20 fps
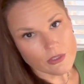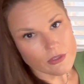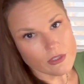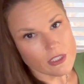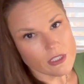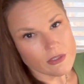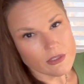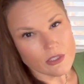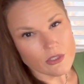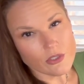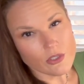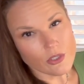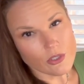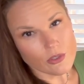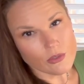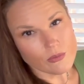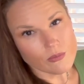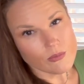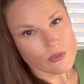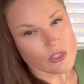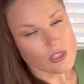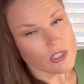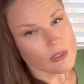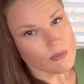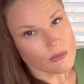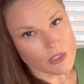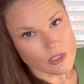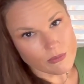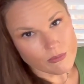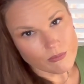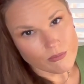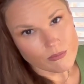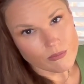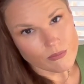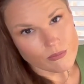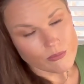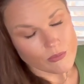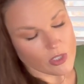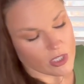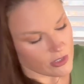in letting it go, something,
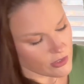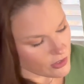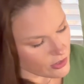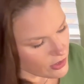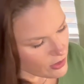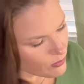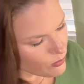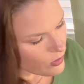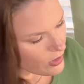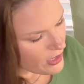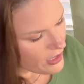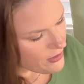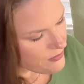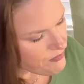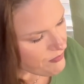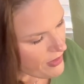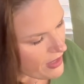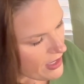in some way.